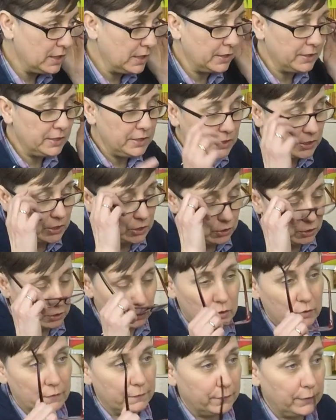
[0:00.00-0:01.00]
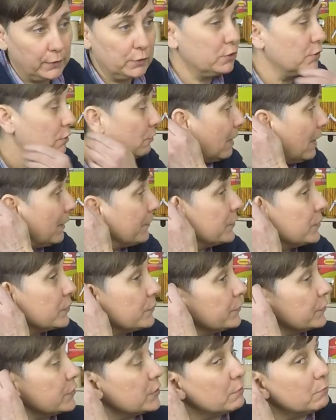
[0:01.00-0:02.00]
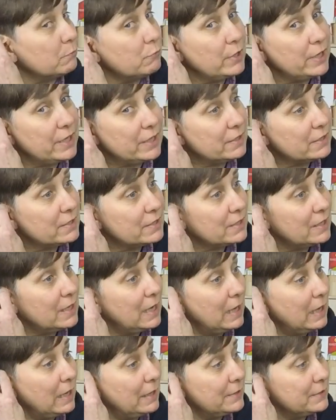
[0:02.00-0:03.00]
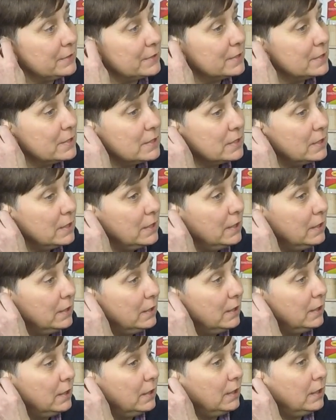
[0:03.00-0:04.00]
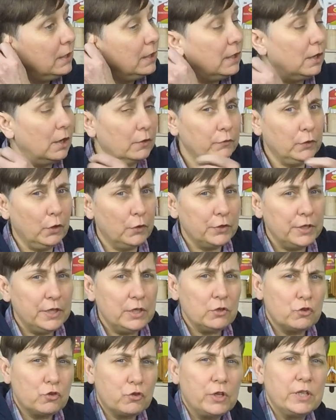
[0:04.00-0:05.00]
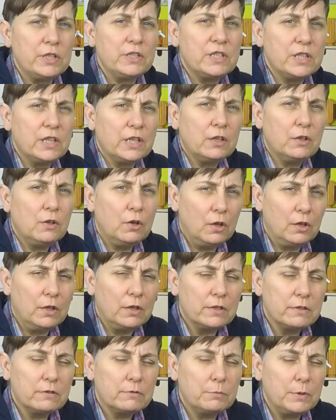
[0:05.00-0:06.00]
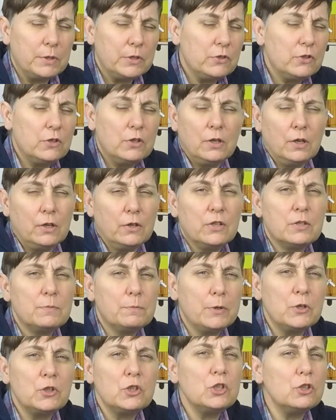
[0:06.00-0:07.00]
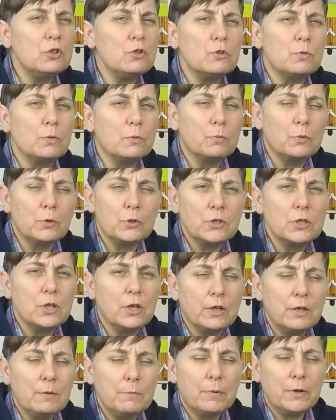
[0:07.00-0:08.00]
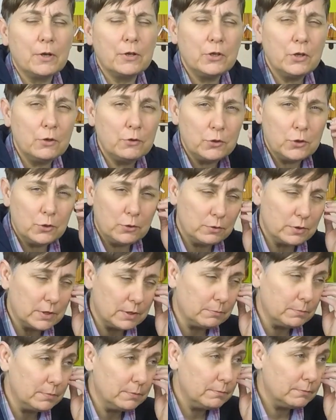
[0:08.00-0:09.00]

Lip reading: needed to do some photographs for some rings, and I've got the intrinsic colours, which, you know, you're supposed to use with wood turning, but I don't use them